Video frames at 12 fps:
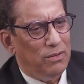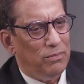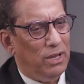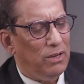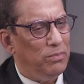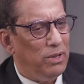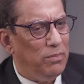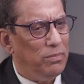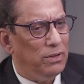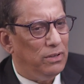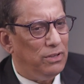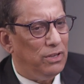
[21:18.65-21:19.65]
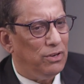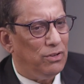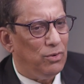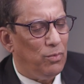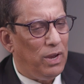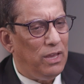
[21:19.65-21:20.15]
Black people,
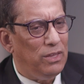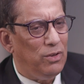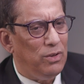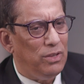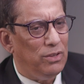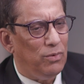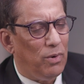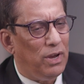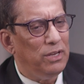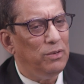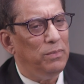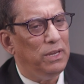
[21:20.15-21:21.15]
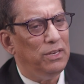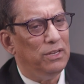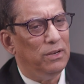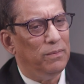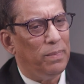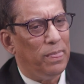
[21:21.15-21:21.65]
the way the white media